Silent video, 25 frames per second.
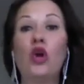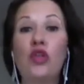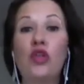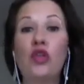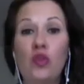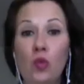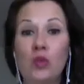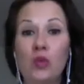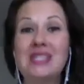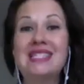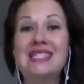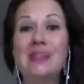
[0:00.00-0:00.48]

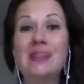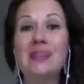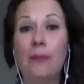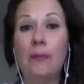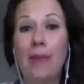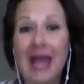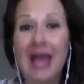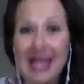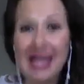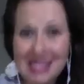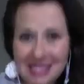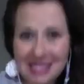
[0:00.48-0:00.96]
was
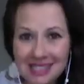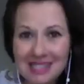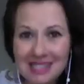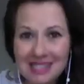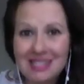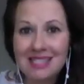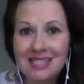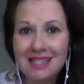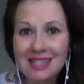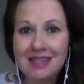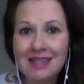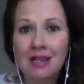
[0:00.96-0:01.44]
dependent
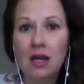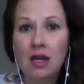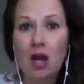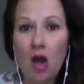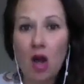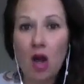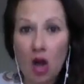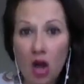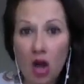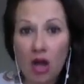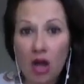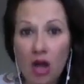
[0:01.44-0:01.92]

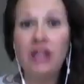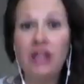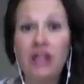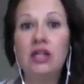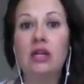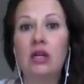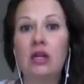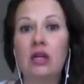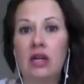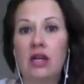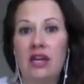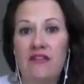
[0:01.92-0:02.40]

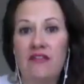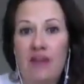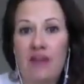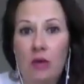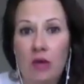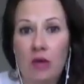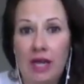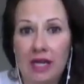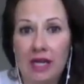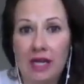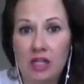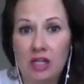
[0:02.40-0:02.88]
on if I
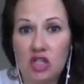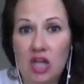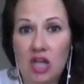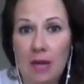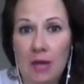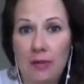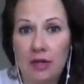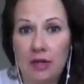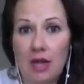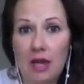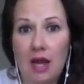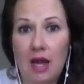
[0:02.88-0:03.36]
would get a
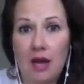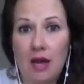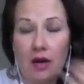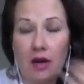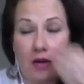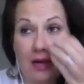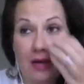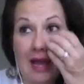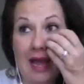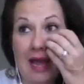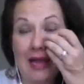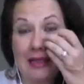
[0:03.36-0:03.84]
job
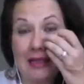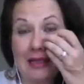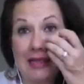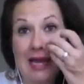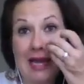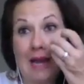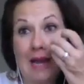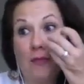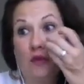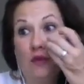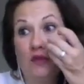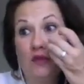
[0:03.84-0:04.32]
or not.
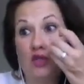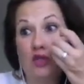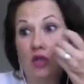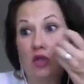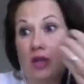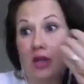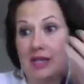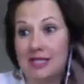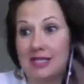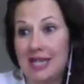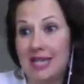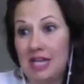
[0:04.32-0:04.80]
Then I moved to
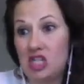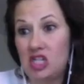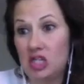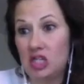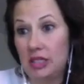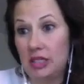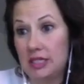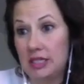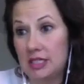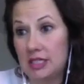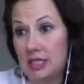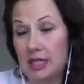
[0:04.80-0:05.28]
Los
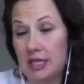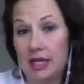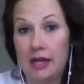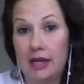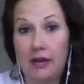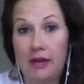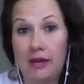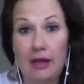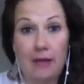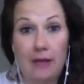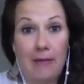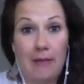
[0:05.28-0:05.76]
Angeles, and then
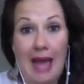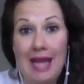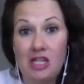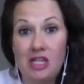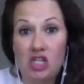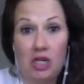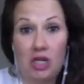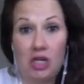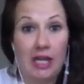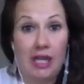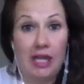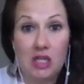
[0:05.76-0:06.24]

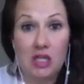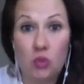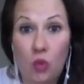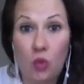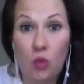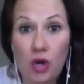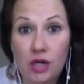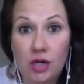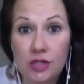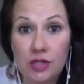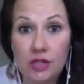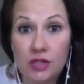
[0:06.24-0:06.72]
imagine it gets
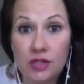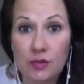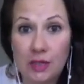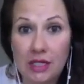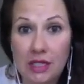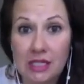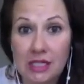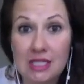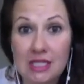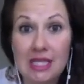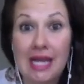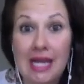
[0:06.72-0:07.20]
worse,
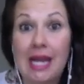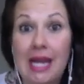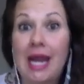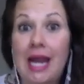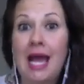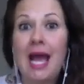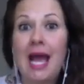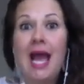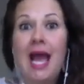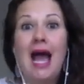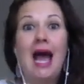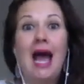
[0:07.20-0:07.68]
because then
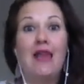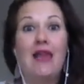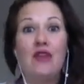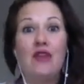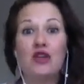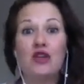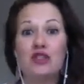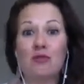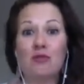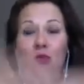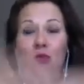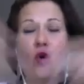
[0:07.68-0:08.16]

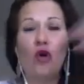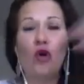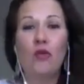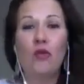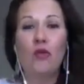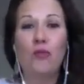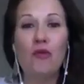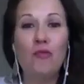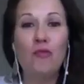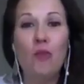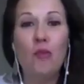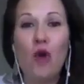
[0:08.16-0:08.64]
there's more
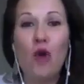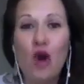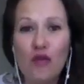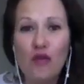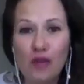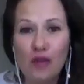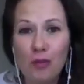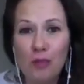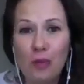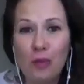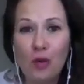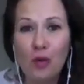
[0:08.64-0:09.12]

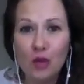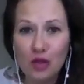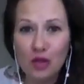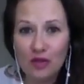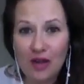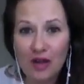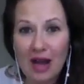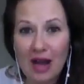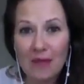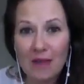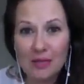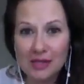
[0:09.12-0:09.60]
of a pool
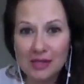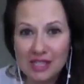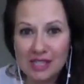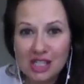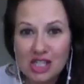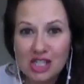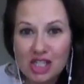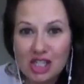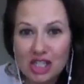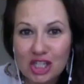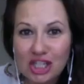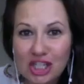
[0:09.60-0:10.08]
of
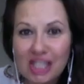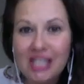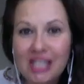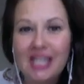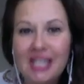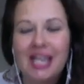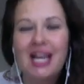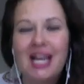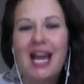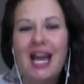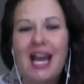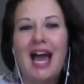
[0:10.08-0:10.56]
competition,
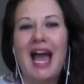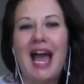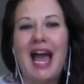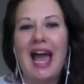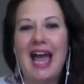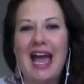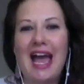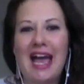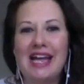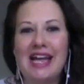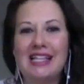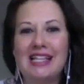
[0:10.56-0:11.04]

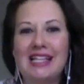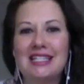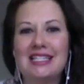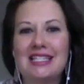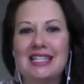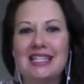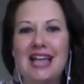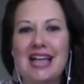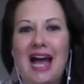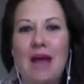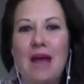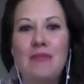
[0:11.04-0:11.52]
and
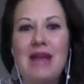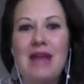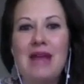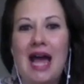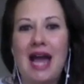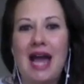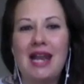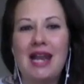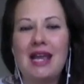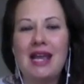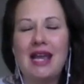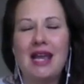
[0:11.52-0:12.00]
I'm
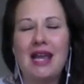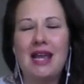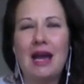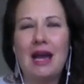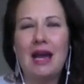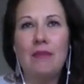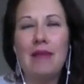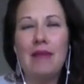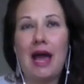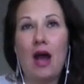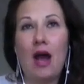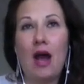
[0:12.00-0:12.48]
not
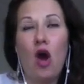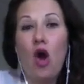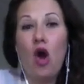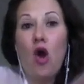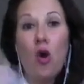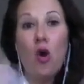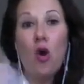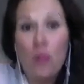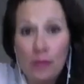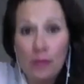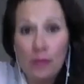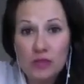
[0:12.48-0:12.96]

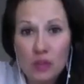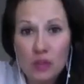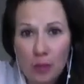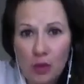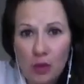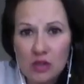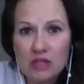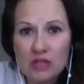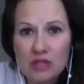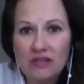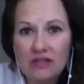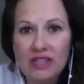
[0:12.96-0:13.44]
home.
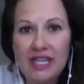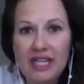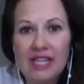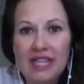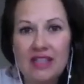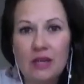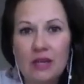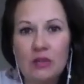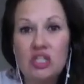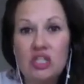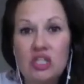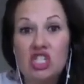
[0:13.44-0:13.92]
Supposedly
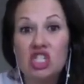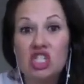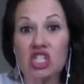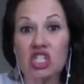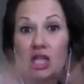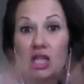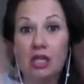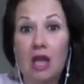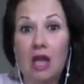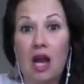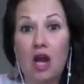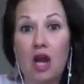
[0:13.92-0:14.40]
there was just
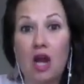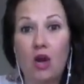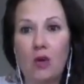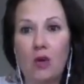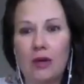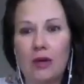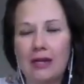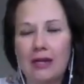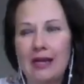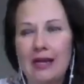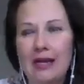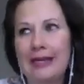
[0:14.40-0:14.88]
a lot
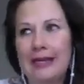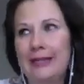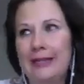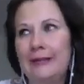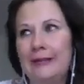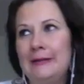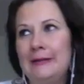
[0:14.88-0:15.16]
going on.